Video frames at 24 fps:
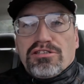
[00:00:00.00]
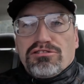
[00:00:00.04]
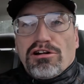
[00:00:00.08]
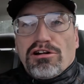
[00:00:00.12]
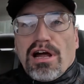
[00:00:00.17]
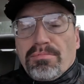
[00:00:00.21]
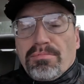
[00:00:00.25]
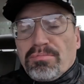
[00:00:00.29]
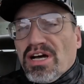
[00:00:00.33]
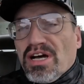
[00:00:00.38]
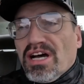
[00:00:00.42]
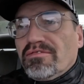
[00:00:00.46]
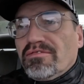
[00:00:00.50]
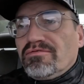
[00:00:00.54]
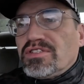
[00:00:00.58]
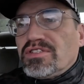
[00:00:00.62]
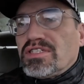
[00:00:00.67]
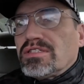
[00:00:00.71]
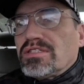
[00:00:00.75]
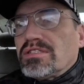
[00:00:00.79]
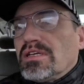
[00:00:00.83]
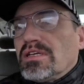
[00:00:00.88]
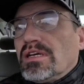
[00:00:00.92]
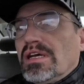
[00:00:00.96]
drop-offs.
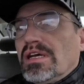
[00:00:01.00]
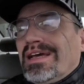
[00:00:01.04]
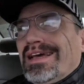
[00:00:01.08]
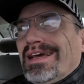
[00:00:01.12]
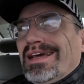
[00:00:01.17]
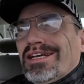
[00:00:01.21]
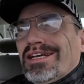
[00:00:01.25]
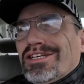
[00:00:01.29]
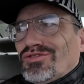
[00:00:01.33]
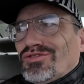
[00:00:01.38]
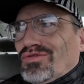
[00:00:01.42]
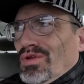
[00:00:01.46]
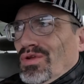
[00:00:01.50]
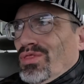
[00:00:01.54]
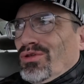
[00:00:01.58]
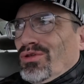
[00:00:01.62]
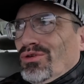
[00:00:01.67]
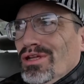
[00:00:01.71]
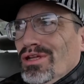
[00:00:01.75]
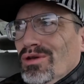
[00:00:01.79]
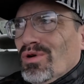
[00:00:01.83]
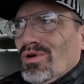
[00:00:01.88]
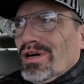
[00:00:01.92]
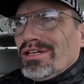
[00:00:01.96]
It's for
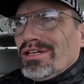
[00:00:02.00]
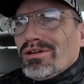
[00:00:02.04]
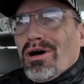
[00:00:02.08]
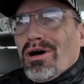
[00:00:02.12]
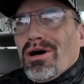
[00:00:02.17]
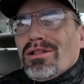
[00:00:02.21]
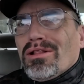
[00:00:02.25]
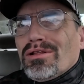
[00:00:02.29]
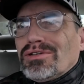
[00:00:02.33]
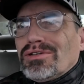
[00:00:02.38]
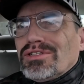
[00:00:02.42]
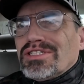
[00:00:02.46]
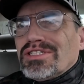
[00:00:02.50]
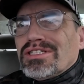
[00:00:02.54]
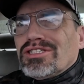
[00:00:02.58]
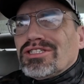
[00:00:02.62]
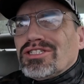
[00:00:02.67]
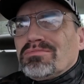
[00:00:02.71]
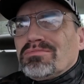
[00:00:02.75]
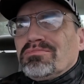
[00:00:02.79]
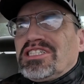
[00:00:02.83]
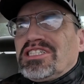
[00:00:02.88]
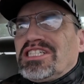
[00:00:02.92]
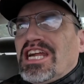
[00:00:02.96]
$31 and
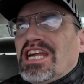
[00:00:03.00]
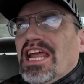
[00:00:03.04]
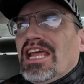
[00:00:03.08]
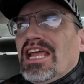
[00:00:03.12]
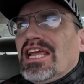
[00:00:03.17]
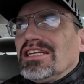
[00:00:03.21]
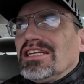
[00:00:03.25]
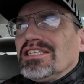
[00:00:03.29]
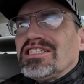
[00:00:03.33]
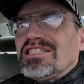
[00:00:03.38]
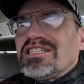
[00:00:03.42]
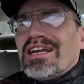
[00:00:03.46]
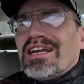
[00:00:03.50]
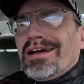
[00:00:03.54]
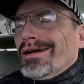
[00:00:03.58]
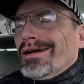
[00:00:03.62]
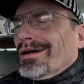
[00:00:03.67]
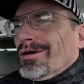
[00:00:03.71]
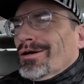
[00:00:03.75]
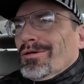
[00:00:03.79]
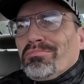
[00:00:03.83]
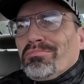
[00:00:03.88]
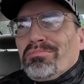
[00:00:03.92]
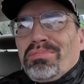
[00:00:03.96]
some change,
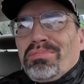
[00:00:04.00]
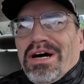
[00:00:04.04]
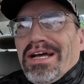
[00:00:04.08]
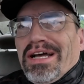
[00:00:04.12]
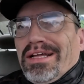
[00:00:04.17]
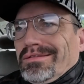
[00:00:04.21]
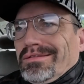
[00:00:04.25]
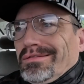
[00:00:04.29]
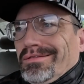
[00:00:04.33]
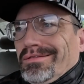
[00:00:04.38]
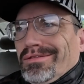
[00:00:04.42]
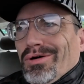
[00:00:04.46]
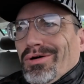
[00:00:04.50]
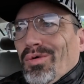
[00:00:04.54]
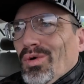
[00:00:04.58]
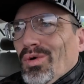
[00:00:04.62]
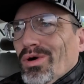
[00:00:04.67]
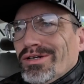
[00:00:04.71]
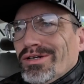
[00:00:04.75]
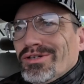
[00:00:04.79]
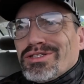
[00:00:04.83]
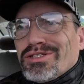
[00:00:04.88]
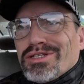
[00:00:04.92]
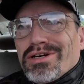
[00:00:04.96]
but the
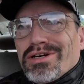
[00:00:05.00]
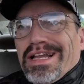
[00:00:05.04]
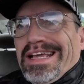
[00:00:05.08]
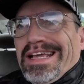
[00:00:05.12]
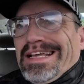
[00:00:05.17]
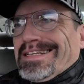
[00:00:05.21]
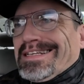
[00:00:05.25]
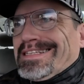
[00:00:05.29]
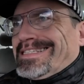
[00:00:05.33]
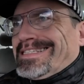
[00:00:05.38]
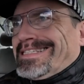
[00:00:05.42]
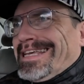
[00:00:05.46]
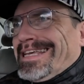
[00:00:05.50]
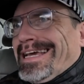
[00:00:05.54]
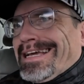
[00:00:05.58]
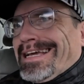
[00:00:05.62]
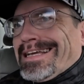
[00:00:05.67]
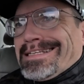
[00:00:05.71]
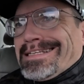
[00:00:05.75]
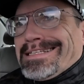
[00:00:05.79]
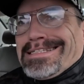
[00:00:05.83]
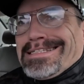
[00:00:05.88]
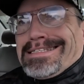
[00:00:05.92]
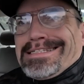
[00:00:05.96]
orders are like six,
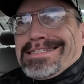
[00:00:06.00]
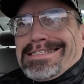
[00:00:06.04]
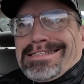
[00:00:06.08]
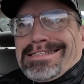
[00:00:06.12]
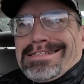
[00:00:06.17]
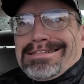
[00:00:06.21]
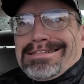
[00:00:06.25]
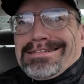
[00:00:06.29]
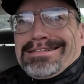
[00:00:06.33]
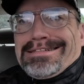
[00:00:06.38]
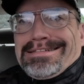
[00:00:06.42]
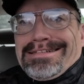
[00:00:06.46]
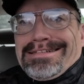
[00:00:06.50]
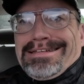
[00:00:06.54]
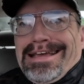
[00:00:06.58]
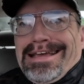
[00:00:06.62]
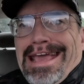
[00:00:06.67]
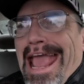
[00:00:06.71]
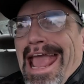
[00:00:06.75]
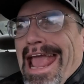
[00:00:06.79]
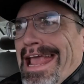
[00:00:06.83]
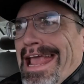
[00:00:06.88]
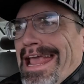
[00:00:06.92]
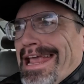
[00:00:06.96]

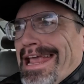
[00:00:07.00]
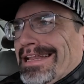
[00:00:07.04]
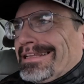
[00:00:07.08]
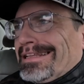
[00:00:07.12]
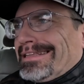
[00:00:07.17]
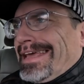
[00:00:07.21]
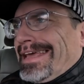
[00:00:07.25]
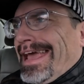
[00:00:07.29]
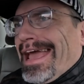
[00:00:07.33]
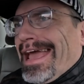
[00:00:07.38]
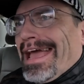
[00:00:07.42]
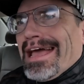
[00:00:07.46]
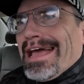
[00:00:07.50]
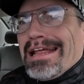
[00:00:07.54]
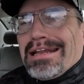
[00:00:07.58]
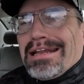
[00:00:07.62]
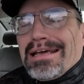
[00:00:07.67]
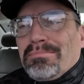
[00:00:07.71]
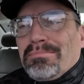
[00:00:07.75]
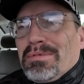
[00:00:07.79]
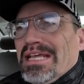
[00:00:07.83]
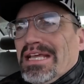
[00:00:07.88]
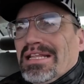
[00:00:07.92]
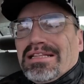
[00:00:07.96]
eight, ten.
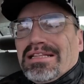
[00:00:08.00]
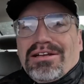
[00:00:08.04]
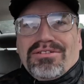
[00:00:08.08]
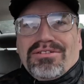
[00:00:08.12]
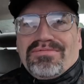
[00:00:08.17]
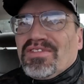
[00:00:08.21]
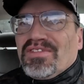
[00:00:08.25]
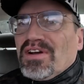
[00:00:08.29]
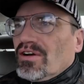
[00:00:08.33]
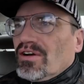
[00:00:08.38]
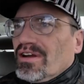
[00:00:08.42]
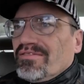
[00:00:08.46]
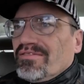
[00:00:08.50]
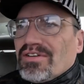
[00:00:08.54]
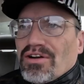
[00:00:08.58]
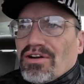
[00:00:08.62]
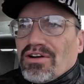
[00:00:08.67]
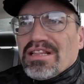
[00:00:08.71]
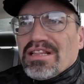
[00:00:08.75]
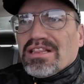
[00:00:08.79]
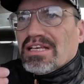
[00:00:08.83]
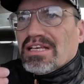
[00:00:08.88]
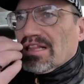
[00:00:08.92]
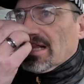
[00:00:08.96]
I mean, they're very,
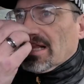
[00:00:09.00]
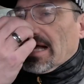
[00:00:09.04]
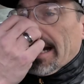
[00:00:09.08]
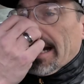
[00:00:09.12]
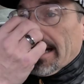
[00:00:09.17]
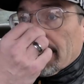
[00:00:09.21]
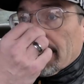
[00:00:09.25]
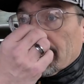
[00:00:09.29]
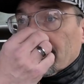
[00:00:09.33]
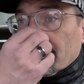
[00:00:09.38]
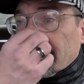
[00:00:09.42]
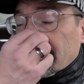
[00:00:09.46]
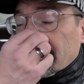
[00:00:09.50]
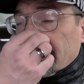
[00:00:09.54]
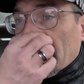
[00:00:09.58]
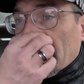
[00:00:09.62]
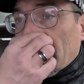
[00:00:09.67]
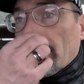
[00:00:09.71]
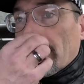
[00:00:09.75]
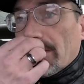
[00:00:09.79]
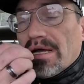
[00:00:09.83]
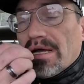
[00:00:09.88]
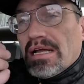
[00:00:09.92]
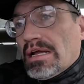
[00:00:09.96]
very little items.
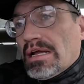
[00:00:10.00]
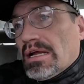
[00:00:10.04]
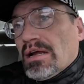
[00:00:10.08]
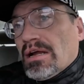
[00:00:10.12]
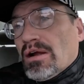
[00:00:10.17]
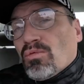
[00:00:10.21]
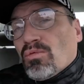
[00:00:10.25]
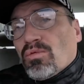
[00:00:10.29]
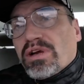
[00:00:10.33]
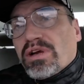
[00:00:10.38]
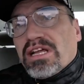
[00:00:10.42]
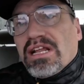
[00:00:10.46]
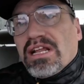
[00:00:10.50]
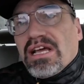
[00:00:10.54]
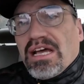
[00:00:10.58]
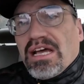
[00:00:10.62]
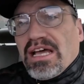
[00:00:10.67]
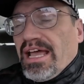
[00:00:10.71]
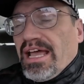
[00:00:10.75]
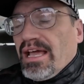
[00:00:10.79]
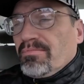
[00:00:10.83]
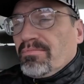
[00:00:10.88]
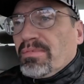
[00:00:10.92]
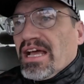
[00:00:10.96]
So we're
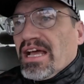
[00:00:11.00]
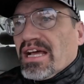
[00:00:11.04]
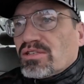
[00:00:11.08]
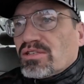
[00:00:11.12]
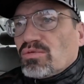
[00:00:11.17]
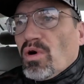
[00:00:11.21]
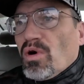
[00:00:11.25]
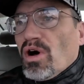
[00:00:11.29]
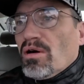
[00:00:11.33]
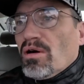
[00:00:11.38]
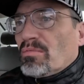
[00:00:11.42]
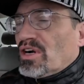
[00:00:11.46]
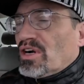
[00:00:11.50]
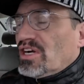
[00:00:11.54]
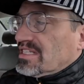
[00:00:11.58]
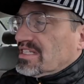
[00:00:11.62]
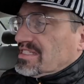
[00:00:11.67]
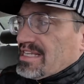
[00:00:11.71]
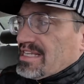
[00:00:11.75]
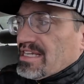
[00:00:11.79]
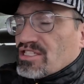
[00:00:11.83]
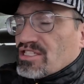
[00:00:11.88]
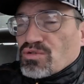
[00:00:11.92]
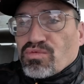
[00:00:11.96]
gonna head back to Walmart.
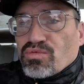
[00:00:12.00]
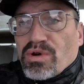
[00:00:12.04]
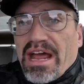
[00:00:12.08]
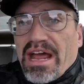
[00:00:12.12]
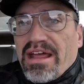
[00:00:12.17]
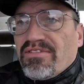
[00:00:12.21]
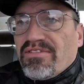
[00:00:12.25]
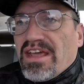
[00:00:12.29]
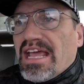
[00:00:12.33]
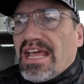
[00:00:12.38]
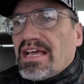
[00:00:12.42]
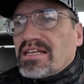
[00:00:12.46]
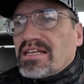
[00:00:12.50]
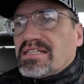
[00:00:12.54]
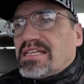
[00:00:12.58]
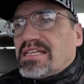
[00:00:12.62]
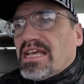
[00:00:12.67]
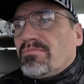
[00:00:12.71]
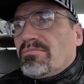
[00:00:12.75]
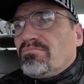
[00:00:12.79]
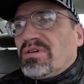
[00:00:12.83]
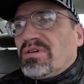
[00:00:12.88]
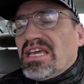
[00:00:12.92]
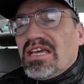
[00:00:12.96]
It says arrive
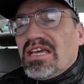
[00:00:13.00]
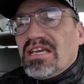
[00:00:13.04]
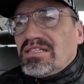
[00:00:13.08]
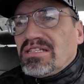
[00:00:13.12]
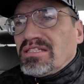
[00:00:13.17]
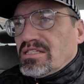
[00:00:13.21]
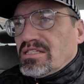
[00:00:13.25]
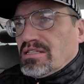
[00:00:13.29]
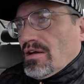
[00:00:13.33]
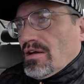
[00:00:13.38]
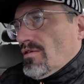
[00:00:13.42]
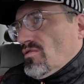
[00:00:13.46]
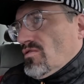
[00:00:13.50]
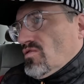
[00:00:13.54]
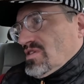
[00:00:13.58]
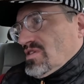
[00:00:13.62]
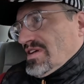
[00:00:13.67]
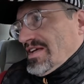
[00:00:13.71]
ASAP, so